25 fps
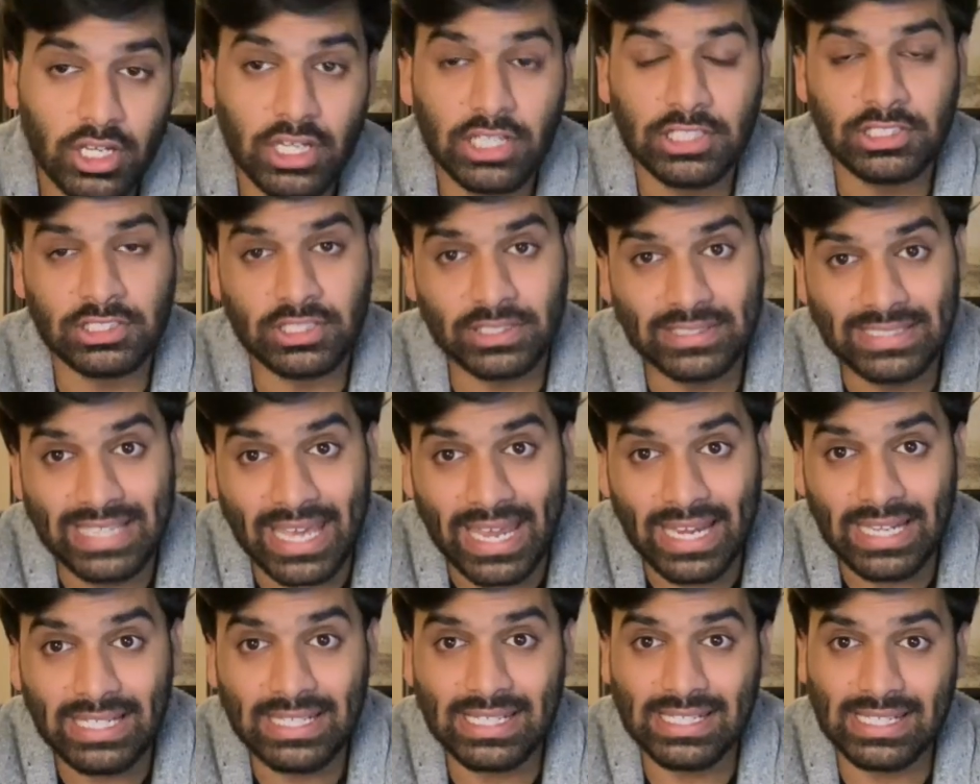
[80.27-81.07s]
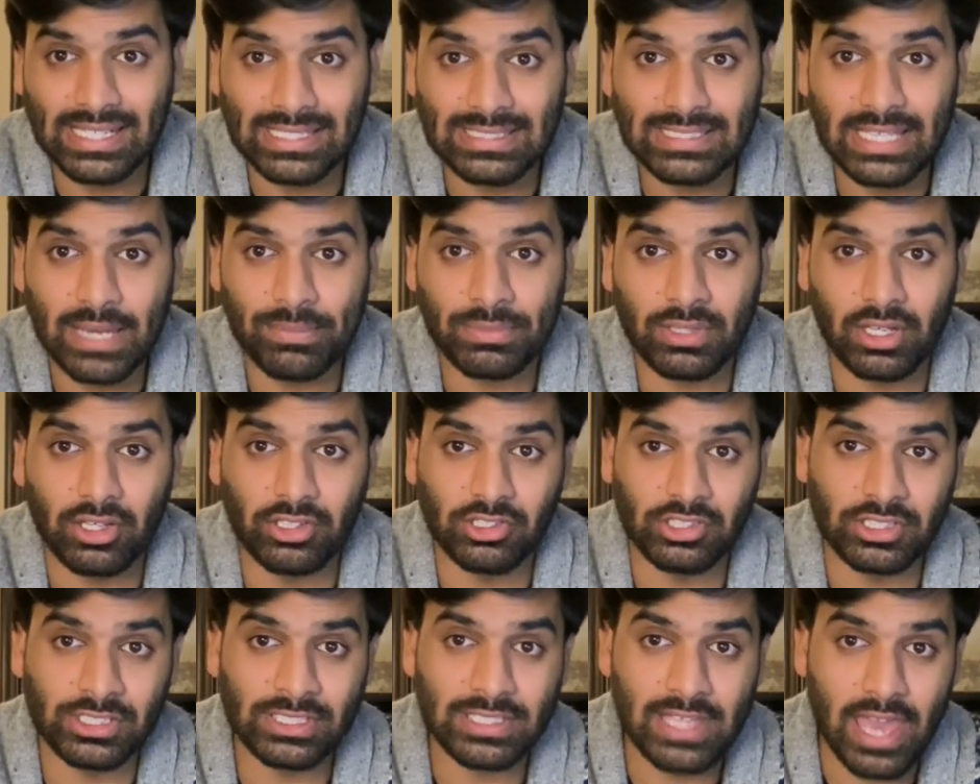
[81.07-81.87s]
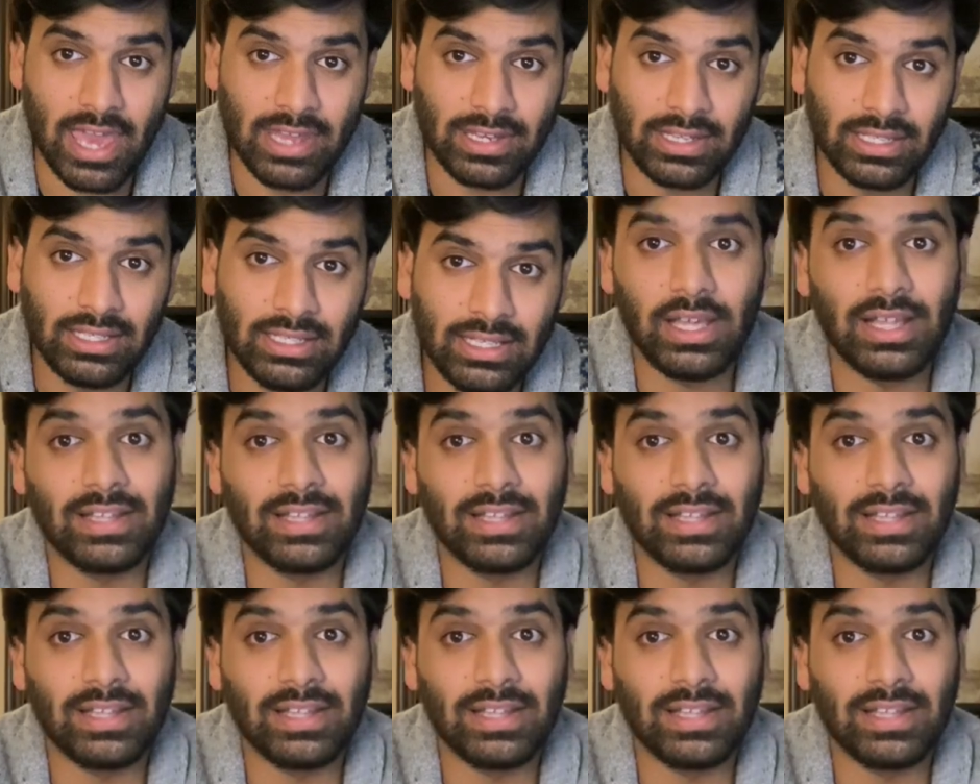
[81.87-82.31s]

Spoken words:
To gain an in-depth understanding,